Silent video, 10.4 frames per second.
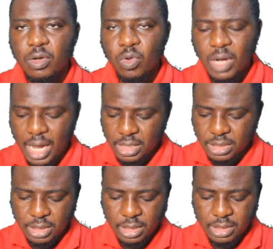look
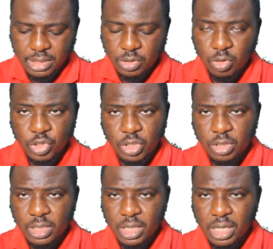at the
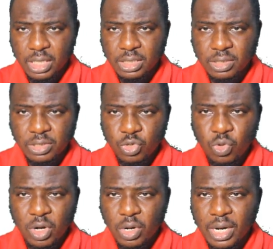solution and
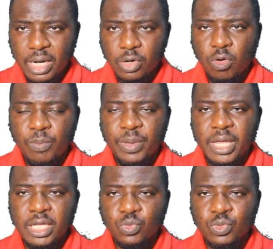you can
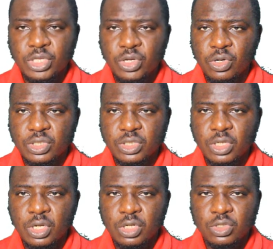compare it with
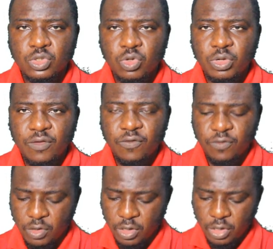yours to know
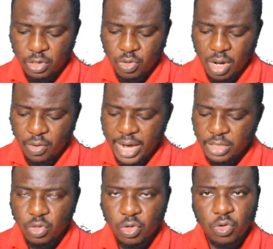if you are
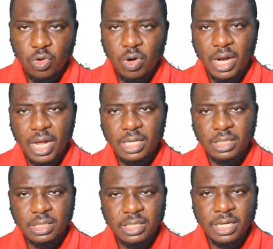right or wrong
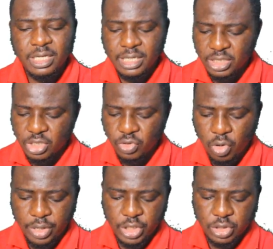and take the
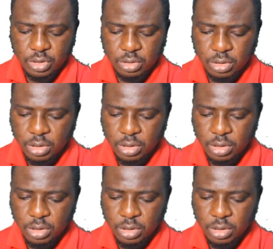necessary correction.